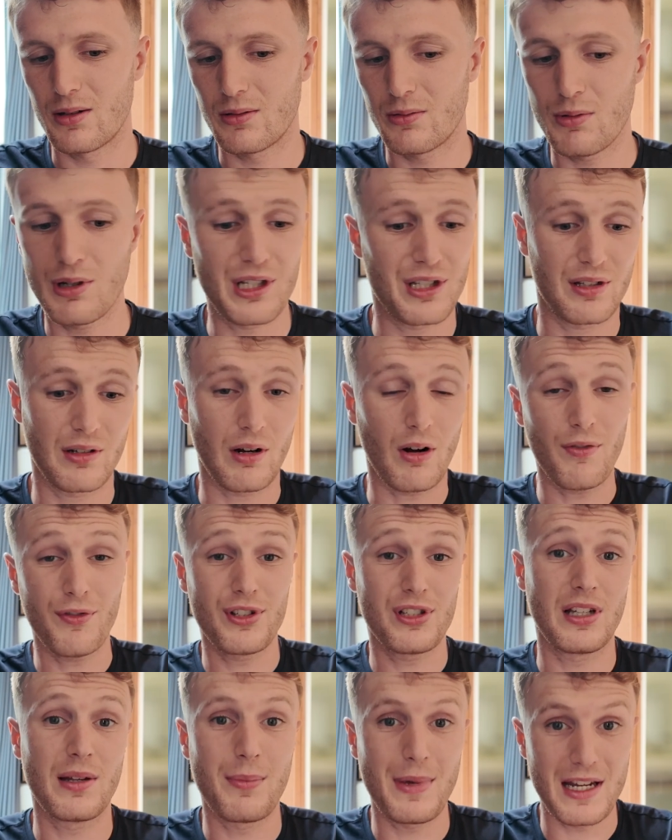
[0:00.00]
which
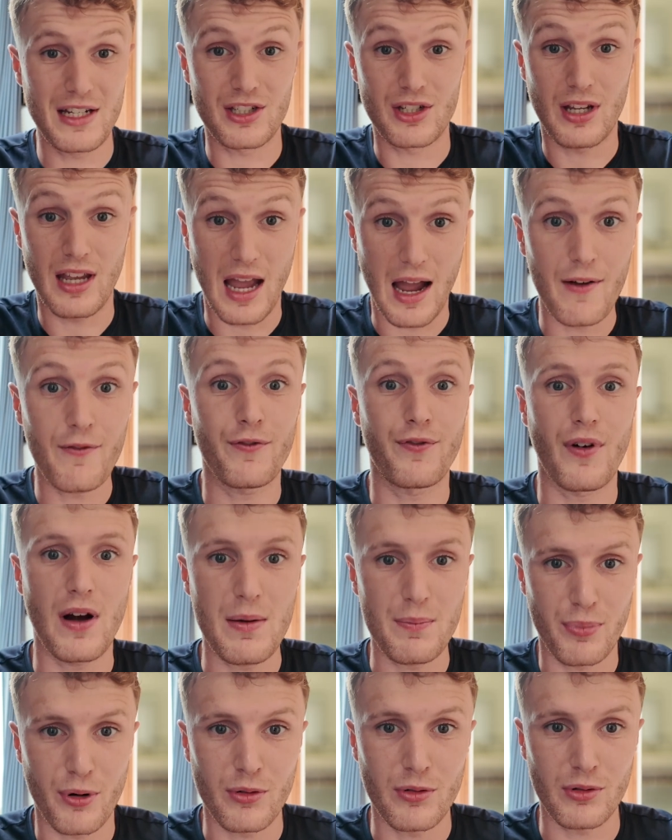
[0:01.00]
obviously means you can
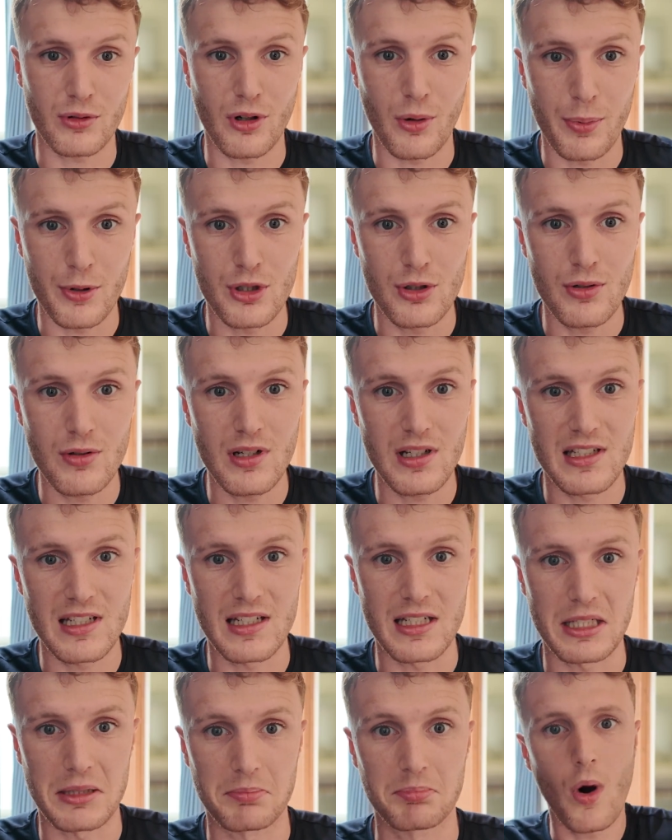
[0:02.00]
find product
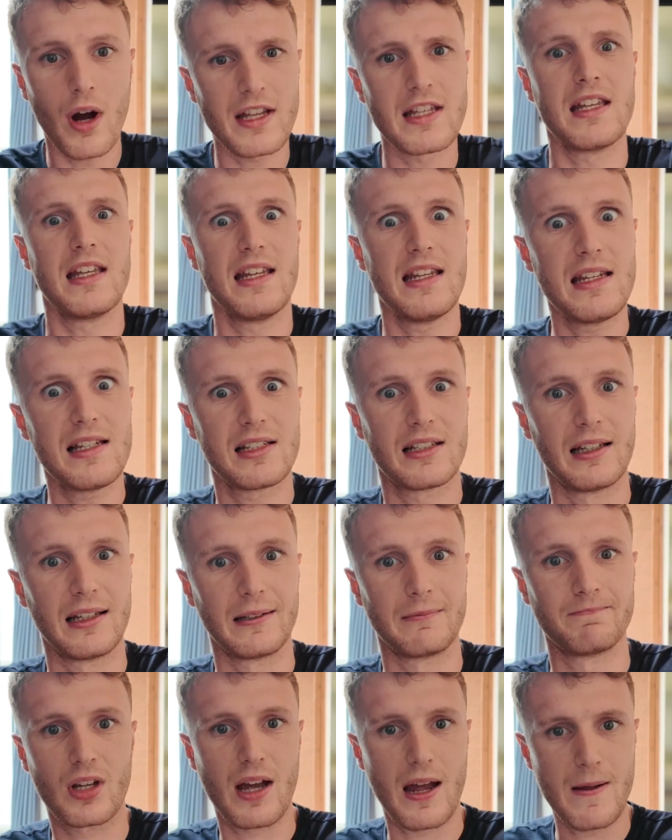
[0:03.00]
opportunities quite easily,
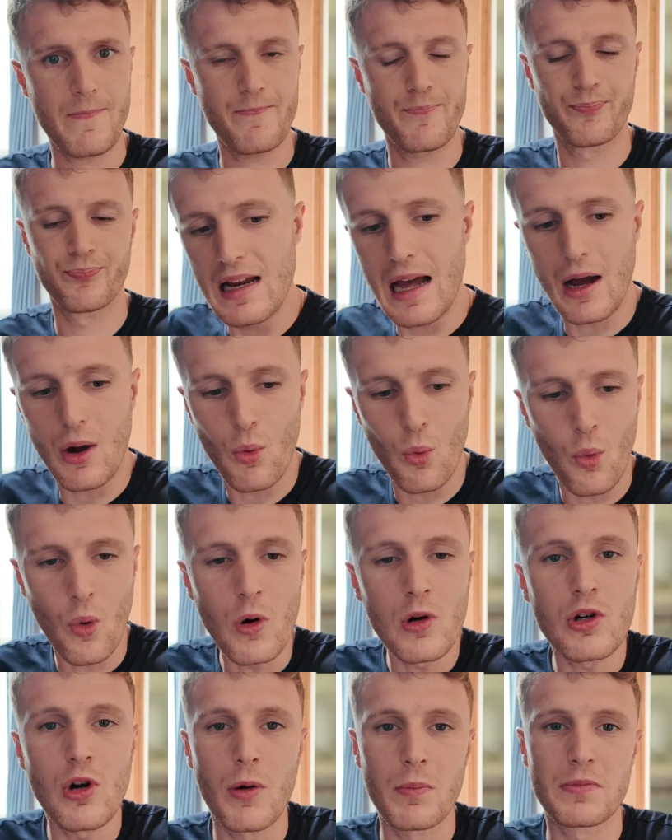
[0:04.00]
okay? Now,
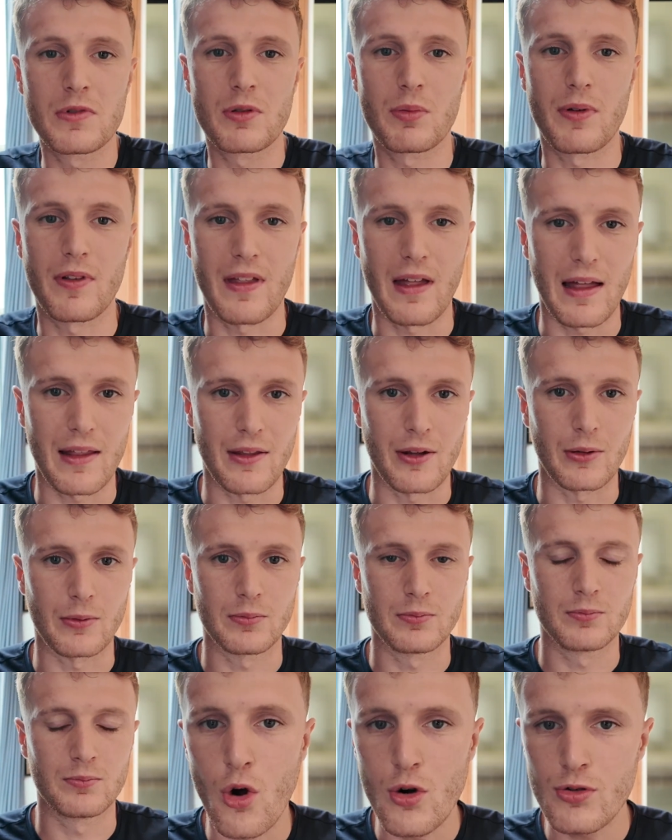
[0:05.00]
what comes with that though?
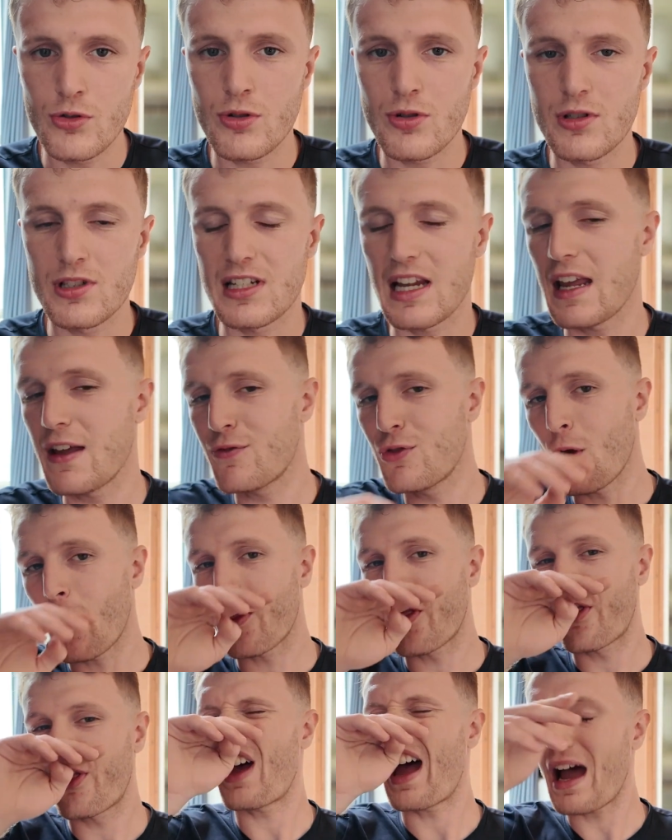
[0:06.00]
Hundreds, if
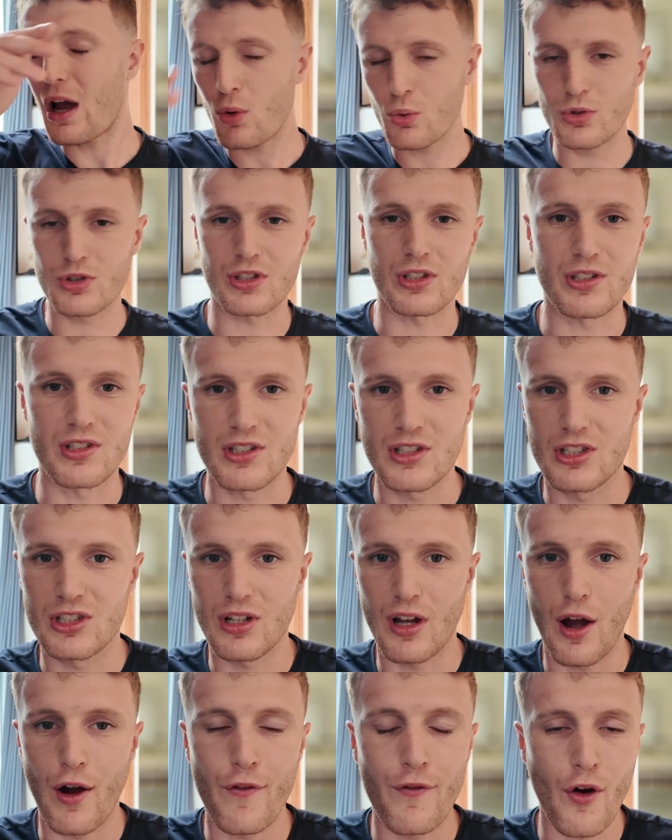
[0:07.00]
not thousands
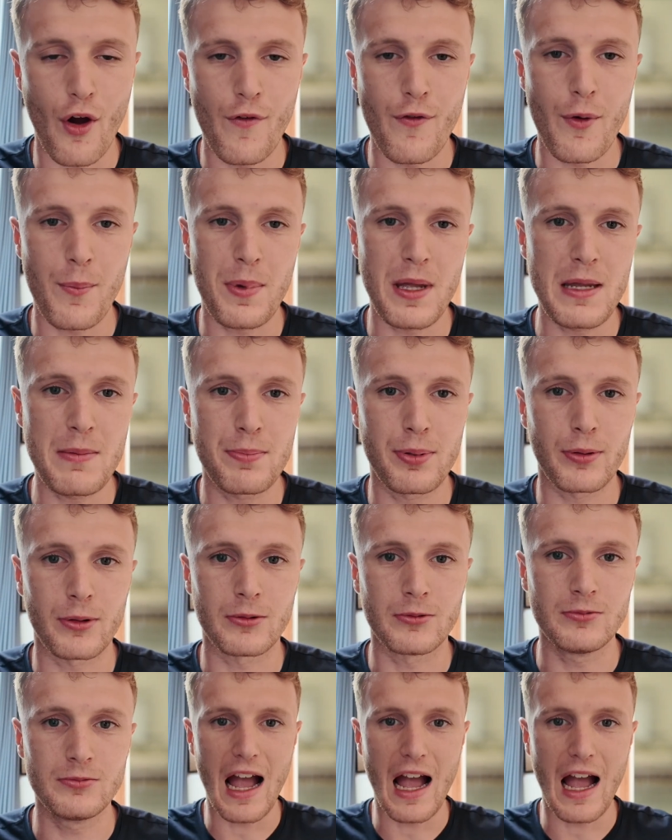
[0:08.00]
of other people